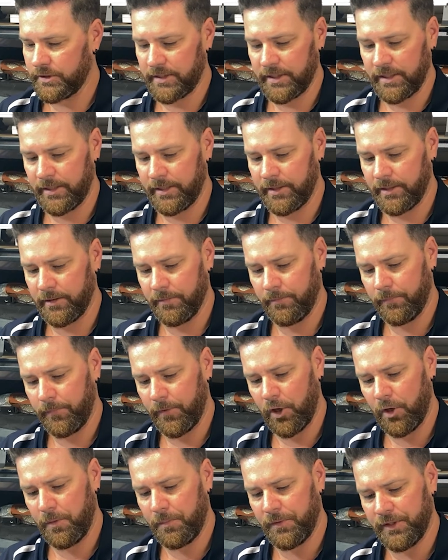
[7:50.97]

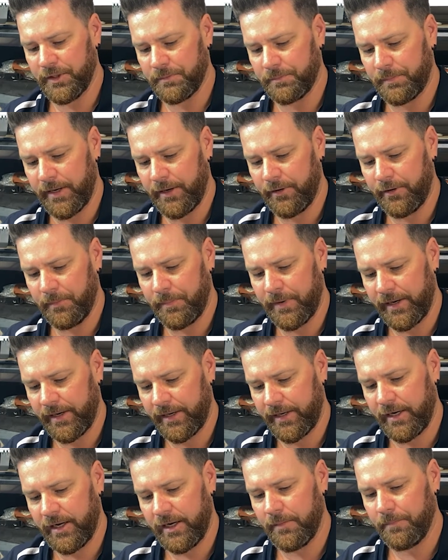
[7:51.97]
open this battery pack
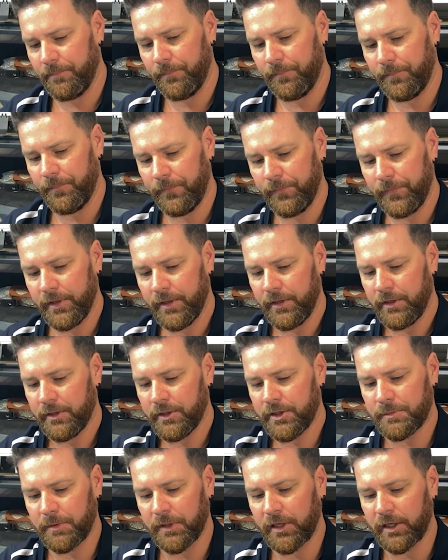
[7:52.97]
up just
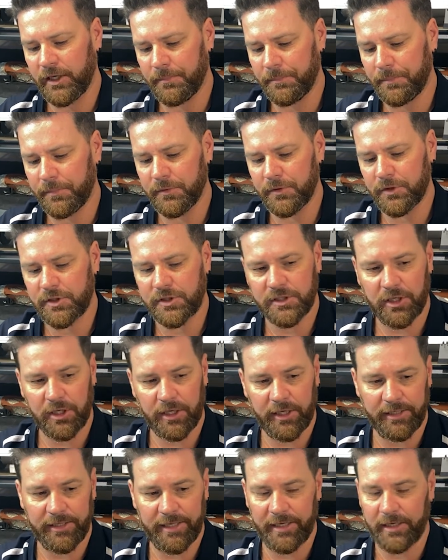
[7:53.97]
by
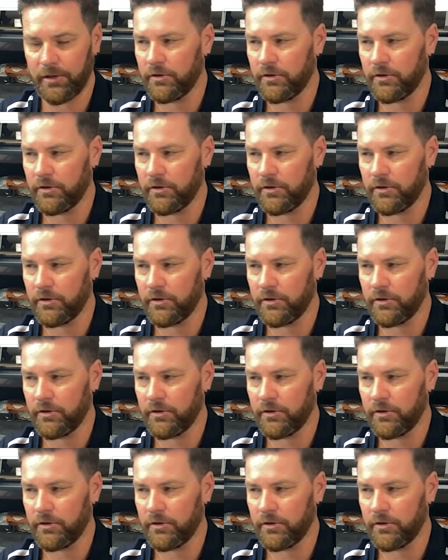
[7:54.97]
sliding that little